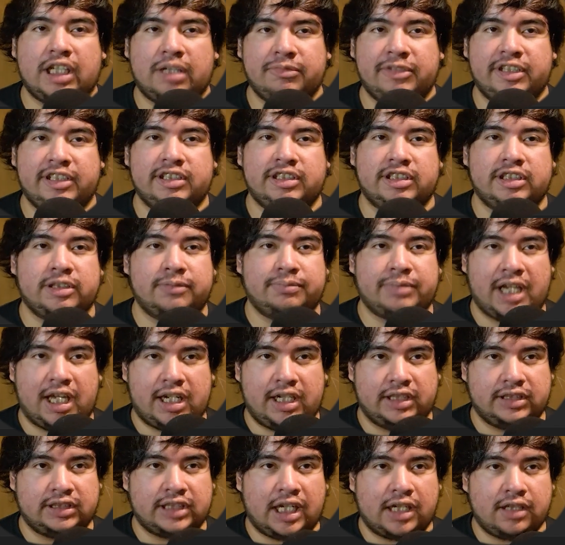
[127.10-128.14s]
means to
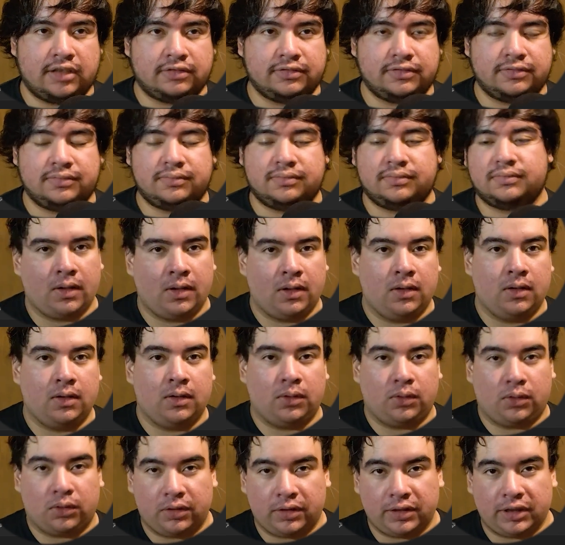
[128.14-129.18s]
pat it down,
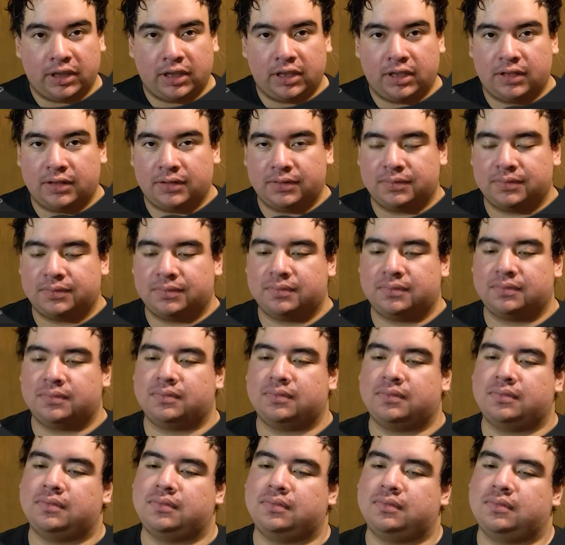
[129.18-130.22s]
or cut,
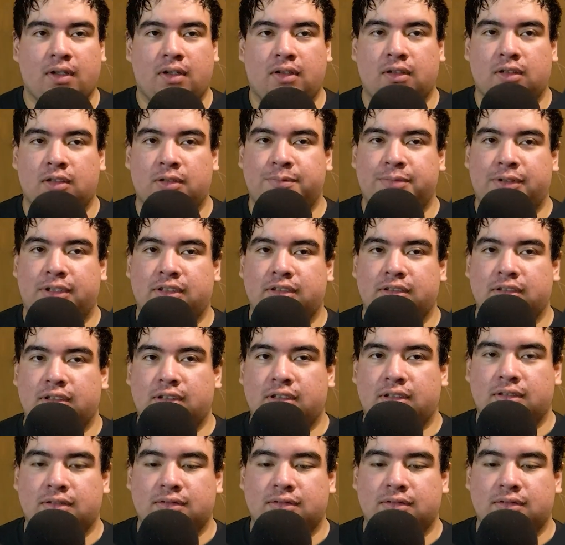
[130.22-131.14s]
or both.